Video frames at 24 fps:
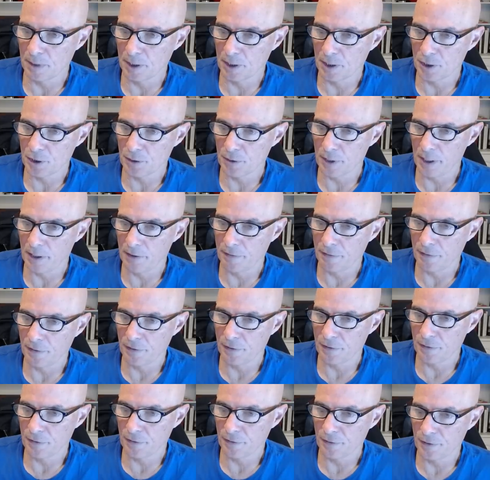and straight
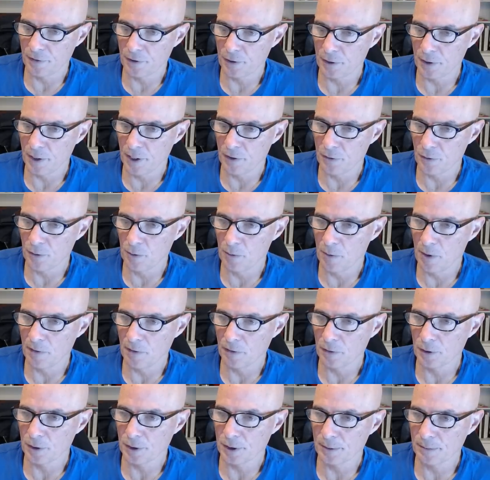straight through
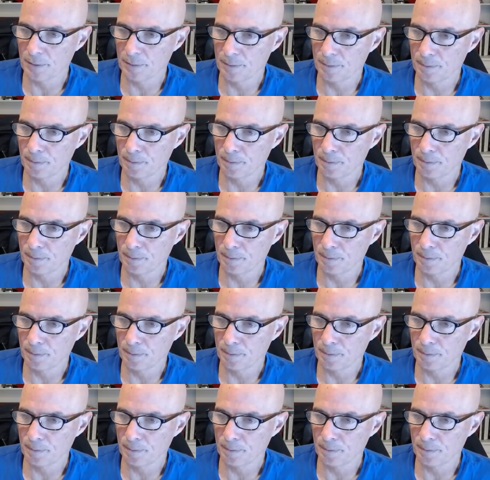mufflers.